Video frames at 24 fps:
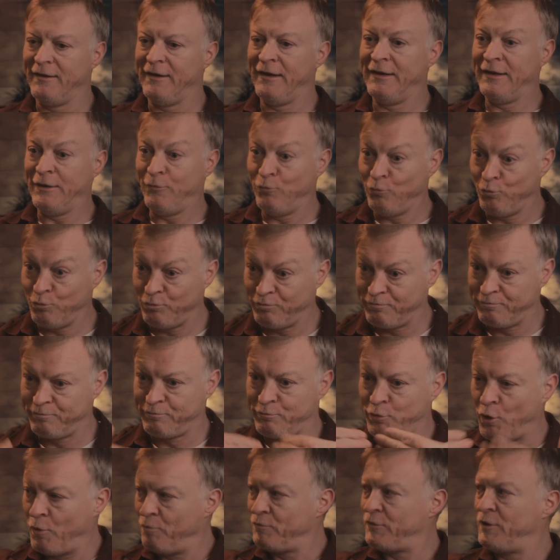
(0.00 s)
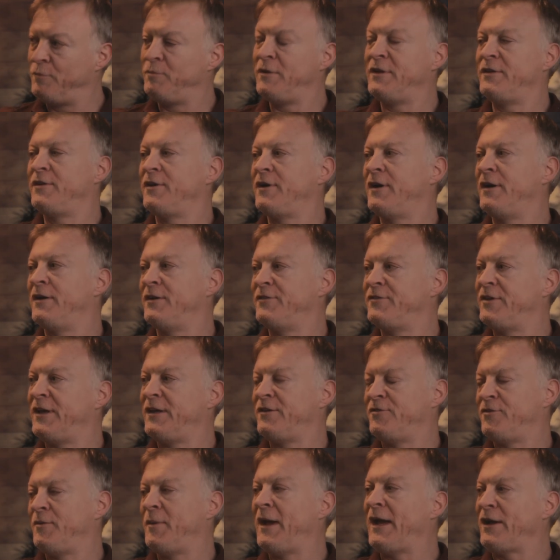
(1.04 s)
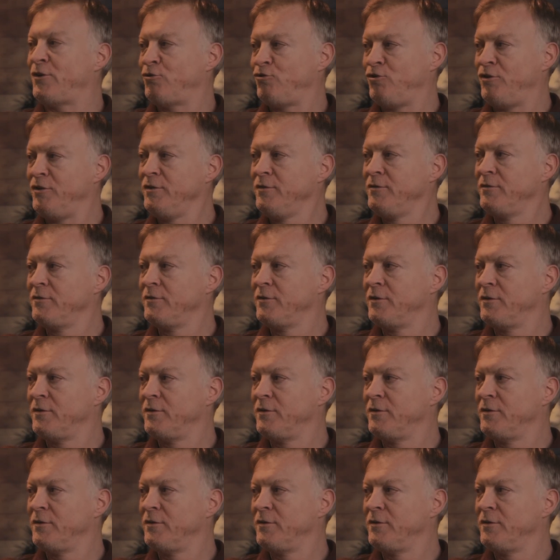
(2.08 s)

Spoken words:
and it prompted me to kind of take some action.